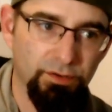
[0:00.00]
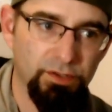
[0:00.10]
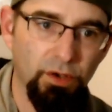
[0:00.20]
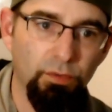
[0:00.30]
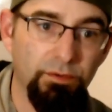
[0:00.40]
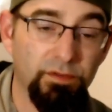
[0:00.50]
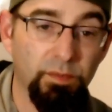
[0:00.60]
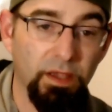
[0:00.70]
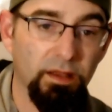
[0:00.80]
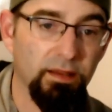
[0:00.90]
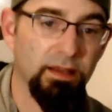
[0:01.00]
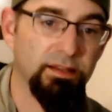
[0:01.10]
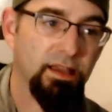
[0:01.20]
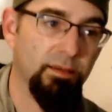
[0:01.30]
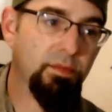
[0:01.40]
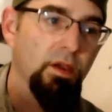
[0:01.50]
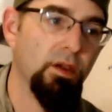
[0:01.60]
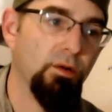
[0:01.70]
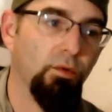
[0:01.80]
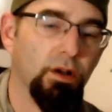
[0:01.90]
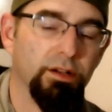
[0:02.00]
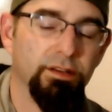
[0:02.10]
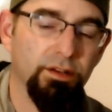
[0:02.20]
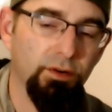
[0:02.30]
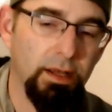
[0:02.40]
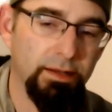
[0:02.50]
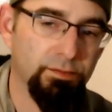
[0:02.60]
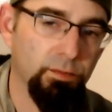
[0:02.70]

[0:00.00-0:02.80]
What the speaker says: So we've spent a lot of time working in the garage,